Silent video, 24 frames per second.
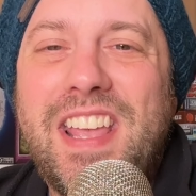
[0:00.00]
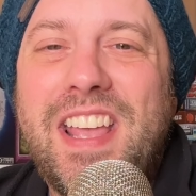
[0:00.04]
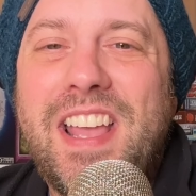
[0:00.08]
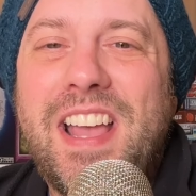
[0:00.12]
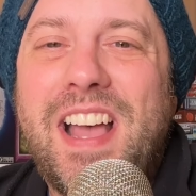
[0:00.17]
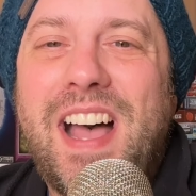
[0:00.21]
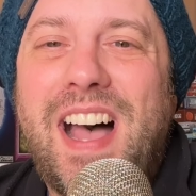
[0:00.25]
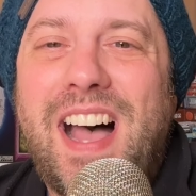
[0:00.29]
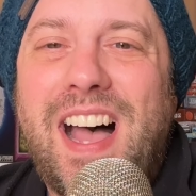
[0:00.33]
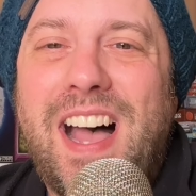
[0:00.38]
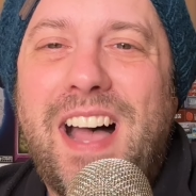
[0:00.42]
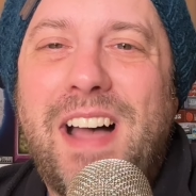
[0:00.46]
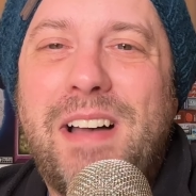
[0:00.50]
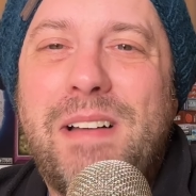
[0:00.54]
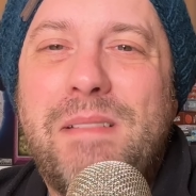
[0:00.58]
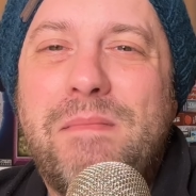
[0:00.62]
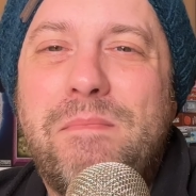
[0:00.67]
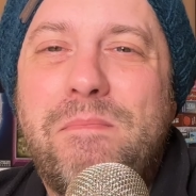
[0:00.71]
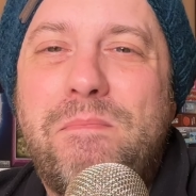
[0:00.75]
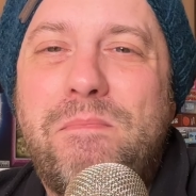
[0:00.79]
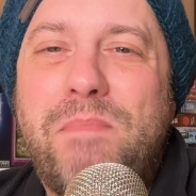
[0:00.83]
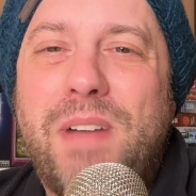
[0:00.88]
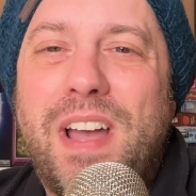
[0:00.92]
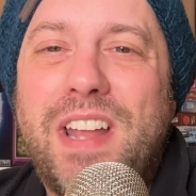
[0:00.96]

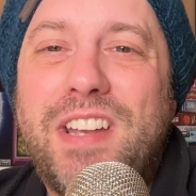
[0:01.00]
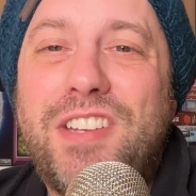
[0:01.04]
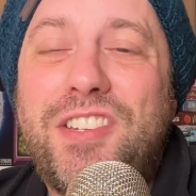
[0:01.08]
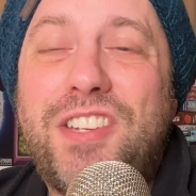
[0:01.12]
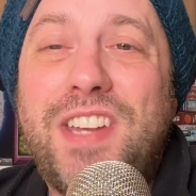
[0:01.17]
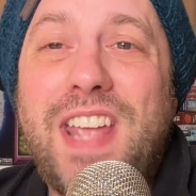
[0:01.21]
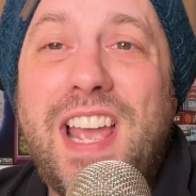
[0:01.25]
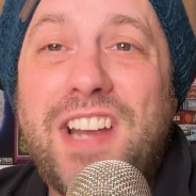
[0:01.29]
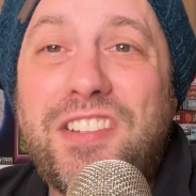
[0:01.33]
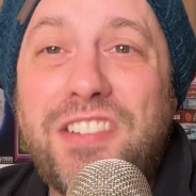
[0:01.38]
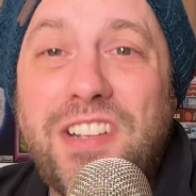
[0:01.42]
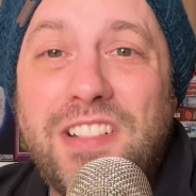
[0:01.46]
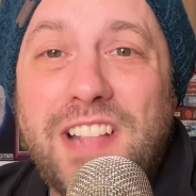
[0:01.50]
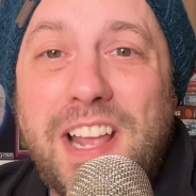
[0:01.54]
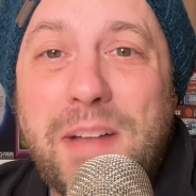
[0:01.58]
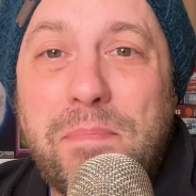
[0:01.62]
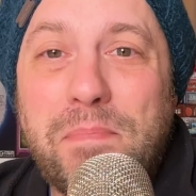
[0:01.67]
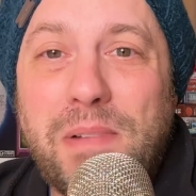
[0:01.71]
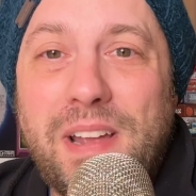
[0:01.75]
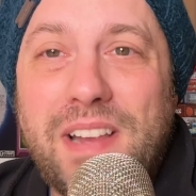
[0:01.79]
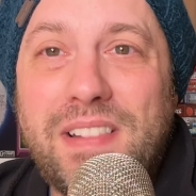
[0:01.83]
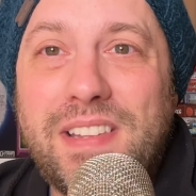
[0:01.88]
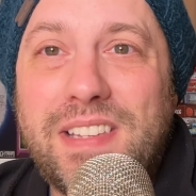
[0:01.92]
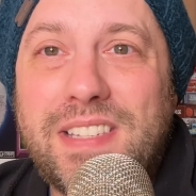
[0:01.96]
But she actually liked
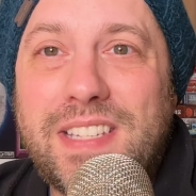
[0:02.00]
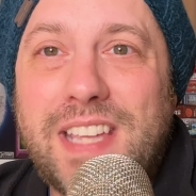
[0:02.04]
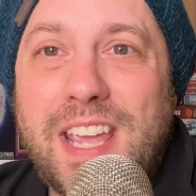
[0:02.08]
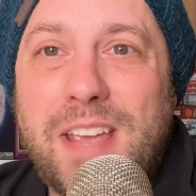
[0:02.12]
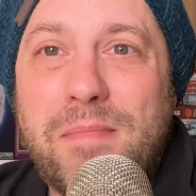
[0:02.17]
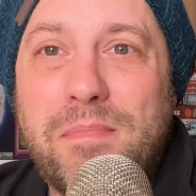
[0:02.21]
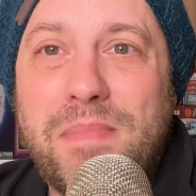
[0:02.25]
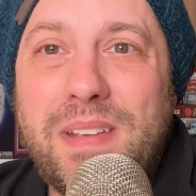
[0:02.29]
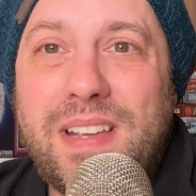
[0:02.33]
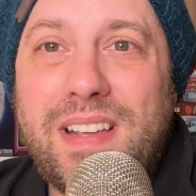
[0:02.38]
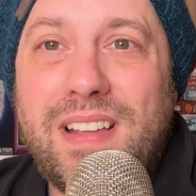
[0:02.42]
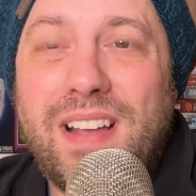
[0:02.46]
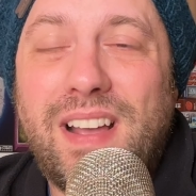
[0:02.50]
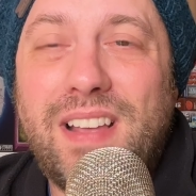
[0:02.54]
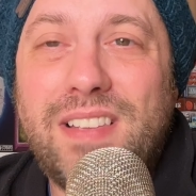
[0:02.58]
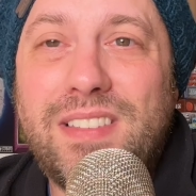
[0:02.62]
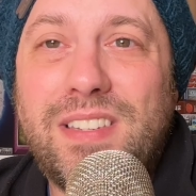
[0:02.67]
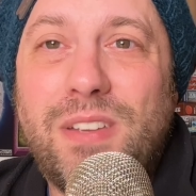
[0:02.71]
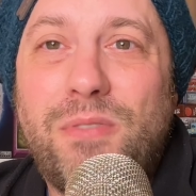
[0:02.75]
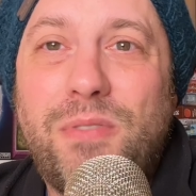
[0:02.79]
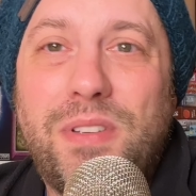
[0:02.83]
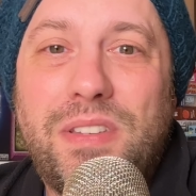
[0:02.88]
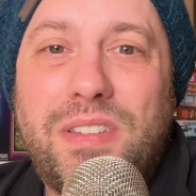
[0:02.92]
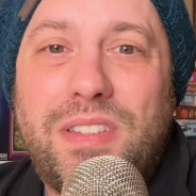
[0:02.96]
playing this game because
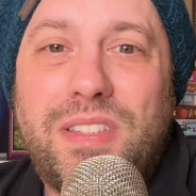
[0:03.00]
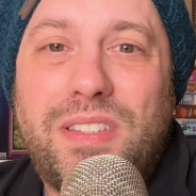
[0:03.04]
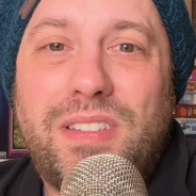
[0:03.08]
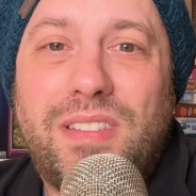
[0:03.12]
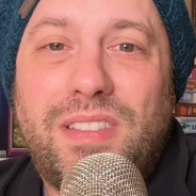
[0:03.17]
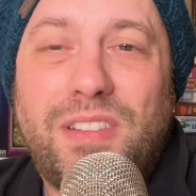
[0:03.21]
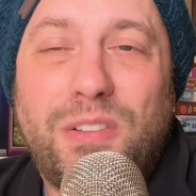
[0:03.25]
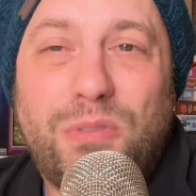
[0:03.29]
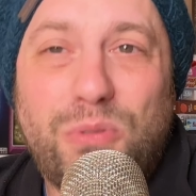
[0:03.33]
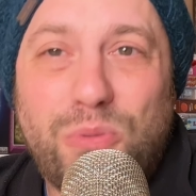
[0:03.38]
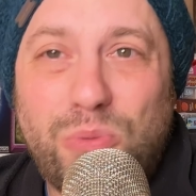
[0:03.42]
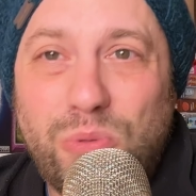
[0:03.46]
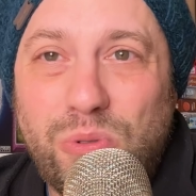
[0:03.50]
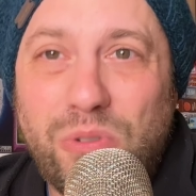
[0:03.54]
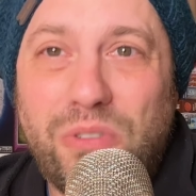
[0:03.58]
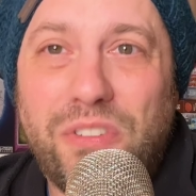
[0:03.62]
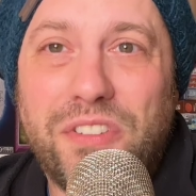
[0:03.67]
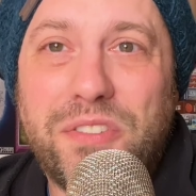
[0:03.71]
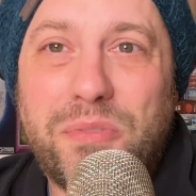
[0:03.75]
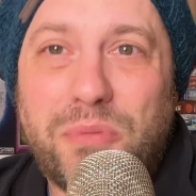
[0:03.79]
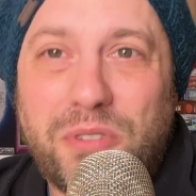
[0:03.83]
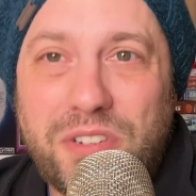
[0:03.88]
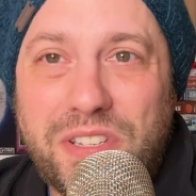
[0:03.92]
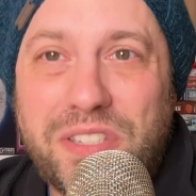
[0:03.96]
the
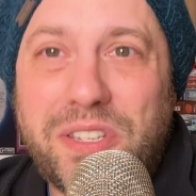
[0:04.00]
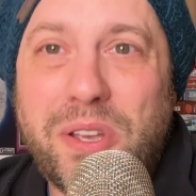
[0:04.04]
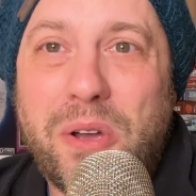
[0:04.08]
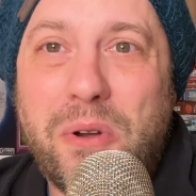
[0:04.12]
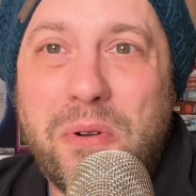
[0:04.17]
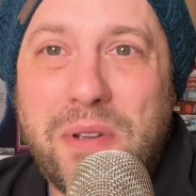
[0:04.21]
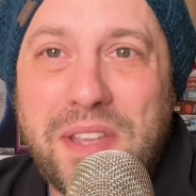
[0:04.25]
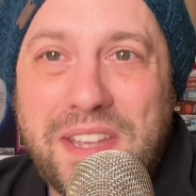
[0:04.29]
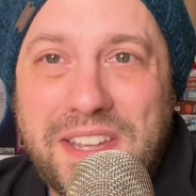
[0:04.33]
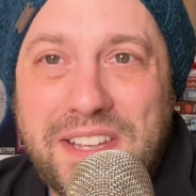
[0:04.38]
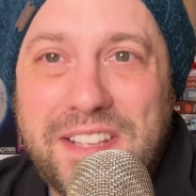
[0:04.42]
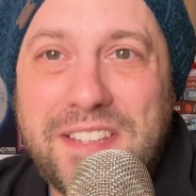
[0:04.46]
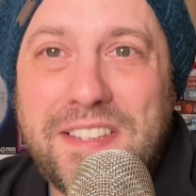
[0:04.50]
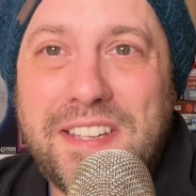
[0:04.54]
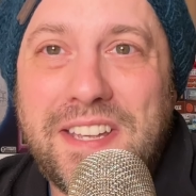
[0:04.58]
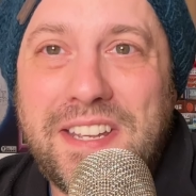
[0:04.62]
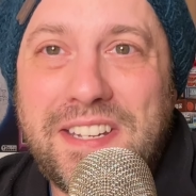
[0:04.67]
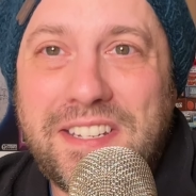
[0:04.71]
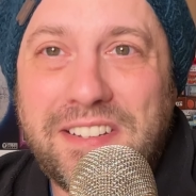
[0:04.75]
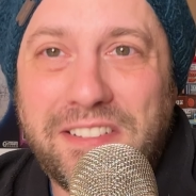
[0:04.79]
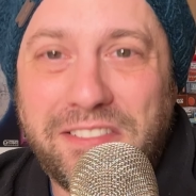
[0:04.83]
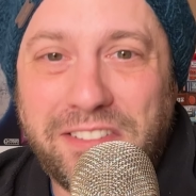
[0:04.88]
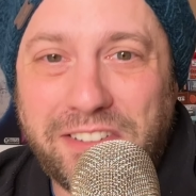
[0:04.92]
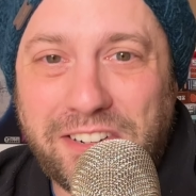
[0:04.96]
rules were so easy
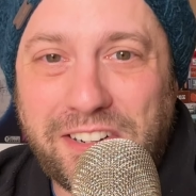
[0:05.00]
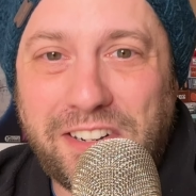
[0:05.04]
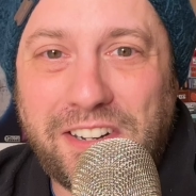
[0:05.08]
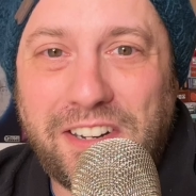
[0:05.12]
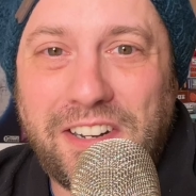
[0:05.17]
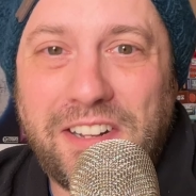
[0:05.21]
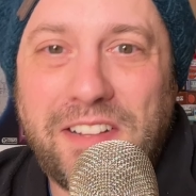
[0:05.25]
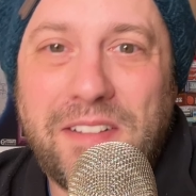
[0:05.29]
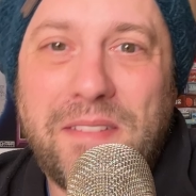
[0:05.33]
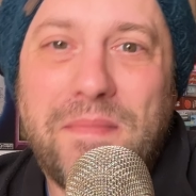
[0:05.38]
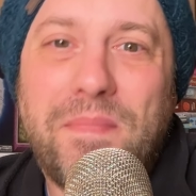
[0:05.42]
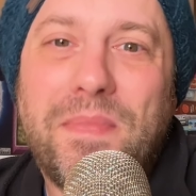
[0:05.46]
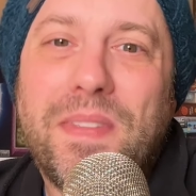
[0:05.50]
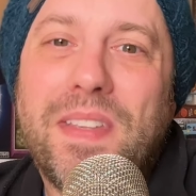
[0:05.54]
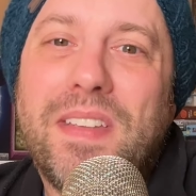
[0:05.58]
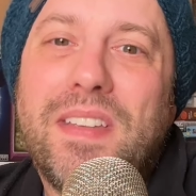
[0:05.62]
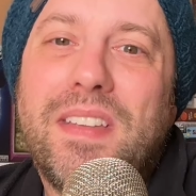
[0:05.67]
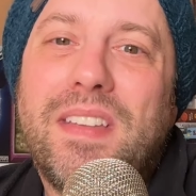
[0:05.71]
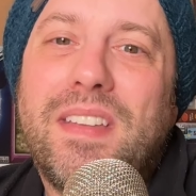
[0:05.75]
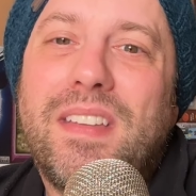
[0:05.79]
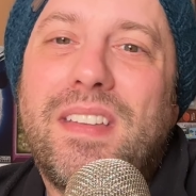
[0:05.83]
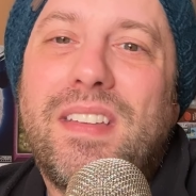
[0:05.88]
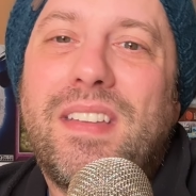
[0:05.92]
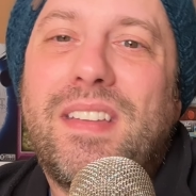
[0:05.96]
to learn.
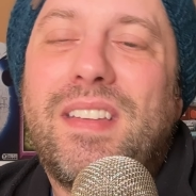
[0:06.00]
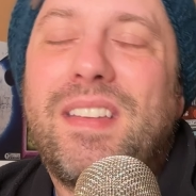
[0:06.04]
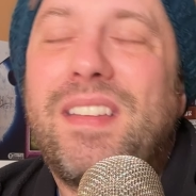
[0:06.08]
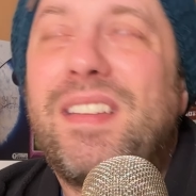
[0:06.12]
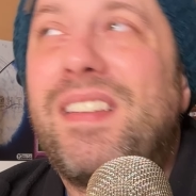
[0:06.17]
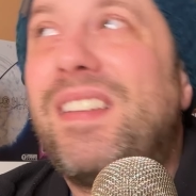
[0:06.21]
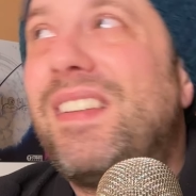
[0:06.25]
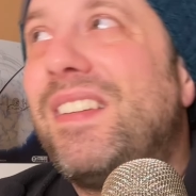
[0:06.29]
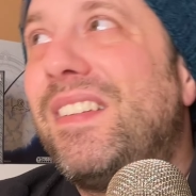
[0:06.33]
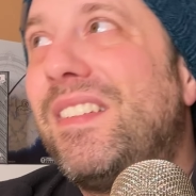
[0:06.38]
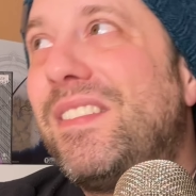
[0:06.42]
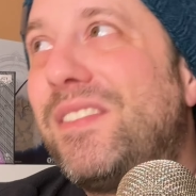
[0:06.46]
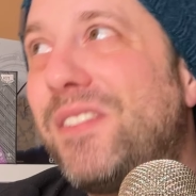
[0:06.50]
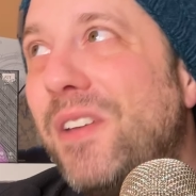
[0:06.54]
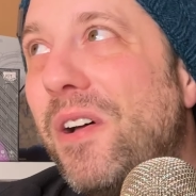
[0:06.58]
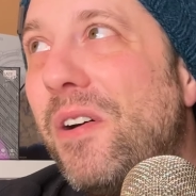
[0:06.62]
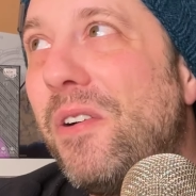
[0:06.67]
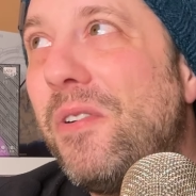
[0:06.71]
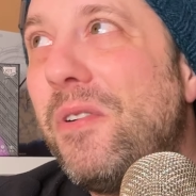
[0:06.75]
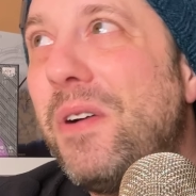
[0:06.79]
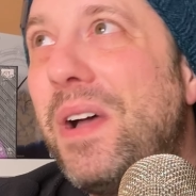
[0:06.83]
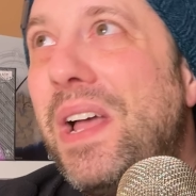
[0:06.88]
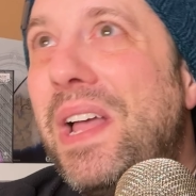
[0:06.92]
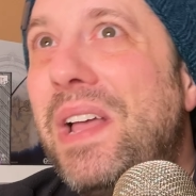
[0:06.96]

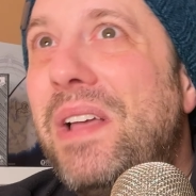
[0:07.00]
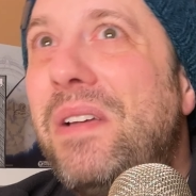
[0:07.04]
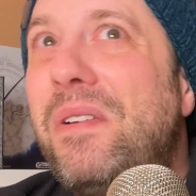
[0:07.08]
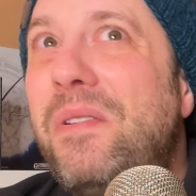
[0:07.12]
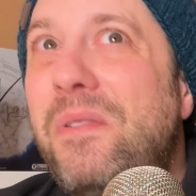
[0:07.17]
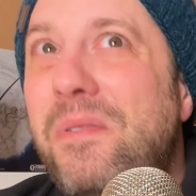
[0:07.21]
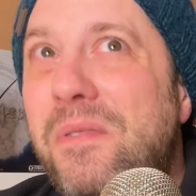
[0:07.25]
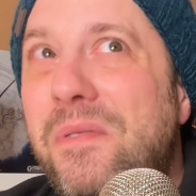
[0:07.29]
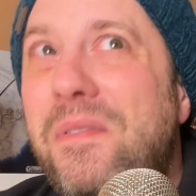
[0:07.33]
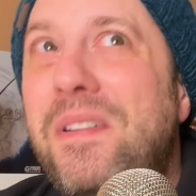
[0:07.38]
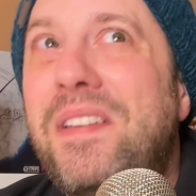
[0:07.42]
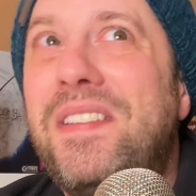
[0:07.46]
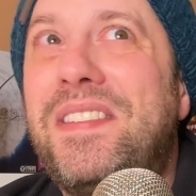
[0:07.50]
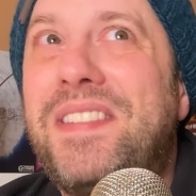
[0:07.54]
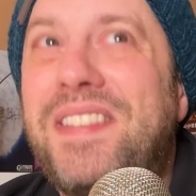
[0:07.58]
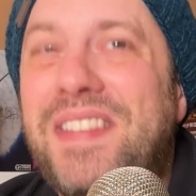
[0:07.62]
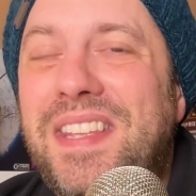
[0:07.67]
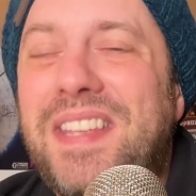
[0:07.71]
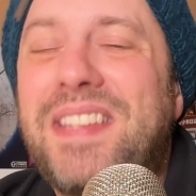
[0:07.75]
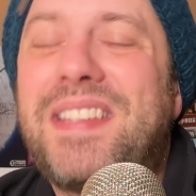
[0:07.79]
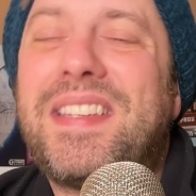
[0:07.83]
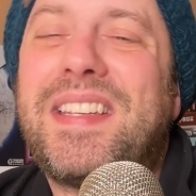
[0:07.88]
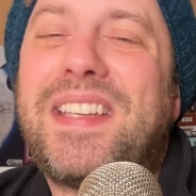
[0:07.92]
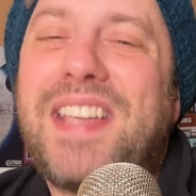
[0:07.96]
So who is
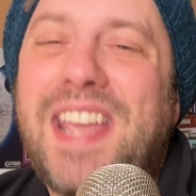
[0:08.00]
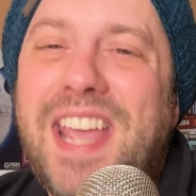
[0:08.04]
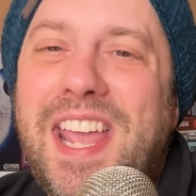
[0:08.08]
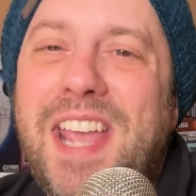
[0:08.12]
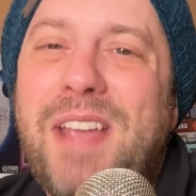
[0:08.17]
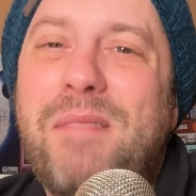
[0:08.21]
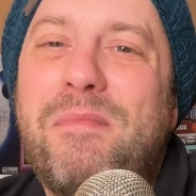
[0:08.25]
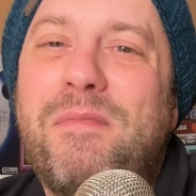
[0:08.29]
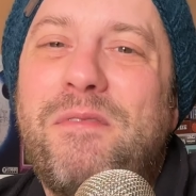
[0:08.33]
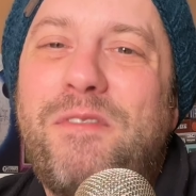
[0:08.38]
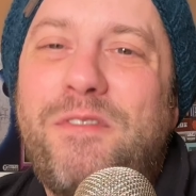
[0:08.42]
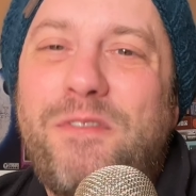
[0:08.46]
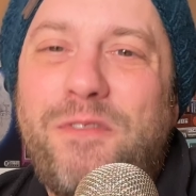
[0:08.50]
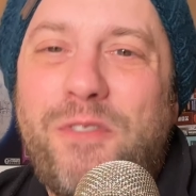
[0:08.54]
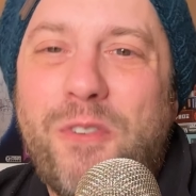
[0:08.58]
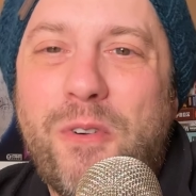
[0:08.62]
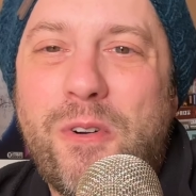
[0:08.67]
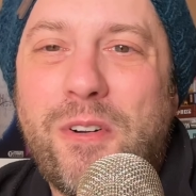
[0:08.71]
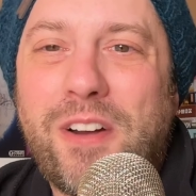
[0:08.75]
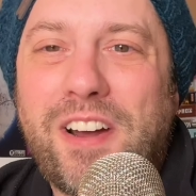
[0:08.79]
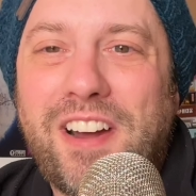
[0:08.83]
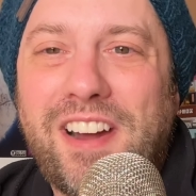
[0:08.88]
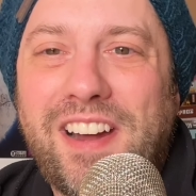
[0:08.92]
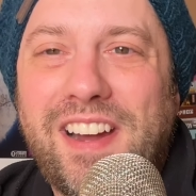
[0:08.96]
this game
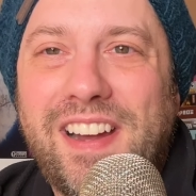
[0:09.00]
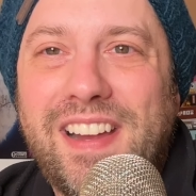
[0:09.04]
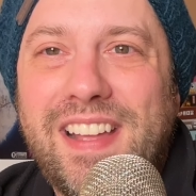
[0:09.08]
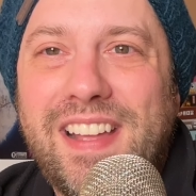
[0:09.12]
for?